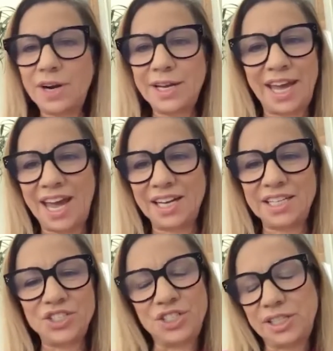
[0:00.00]
I can,
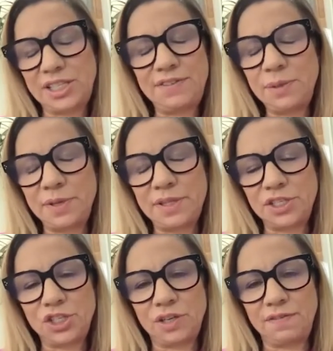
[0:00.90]
it just leaves you with
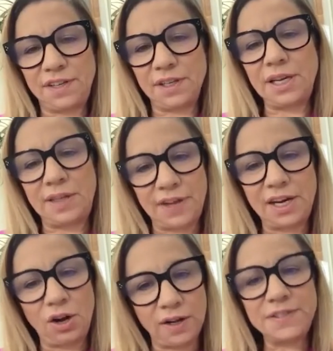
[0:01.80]
such a good feeling. And then
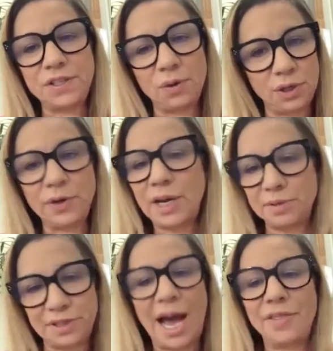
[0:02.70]
you're
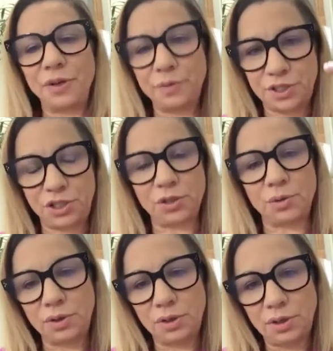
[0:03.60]
able to add those to
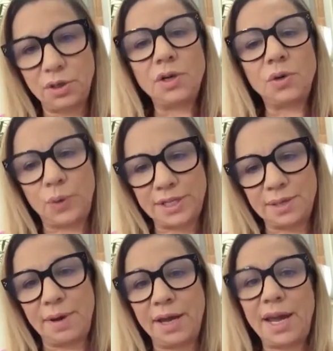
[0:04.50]
your resume.